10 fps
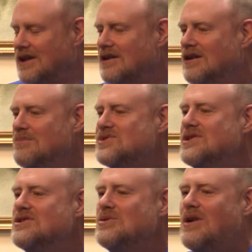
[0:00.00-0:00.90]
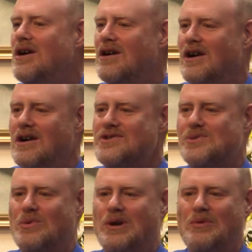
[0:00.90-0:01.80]
that comes into our
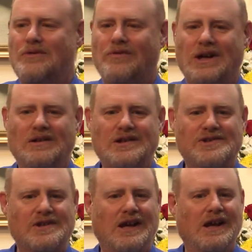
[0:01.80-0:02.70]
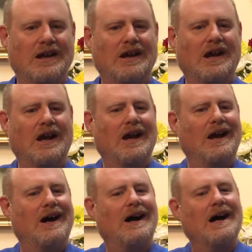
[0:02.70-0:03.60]
hearts where we finally say,
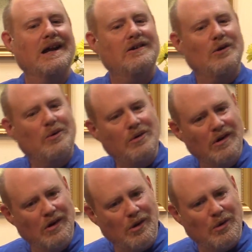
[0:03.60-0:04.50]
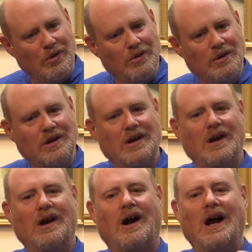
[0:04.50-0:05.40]
I don't know,
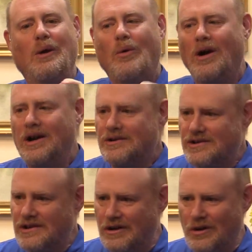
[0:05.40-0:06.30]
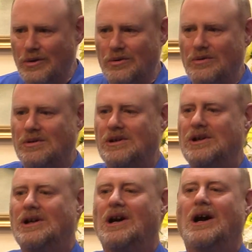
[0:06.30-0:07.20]
I want to know.
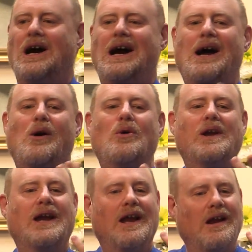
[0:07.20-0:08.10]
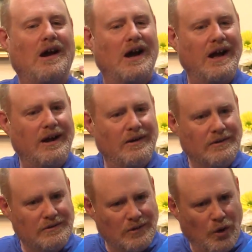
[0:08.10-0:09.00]
How can I
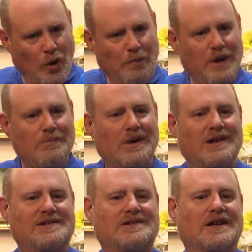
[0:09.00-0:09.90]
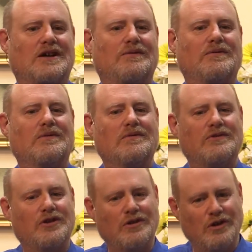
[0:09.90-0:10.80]
open myself
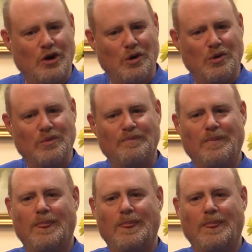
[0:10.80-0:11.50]
to know?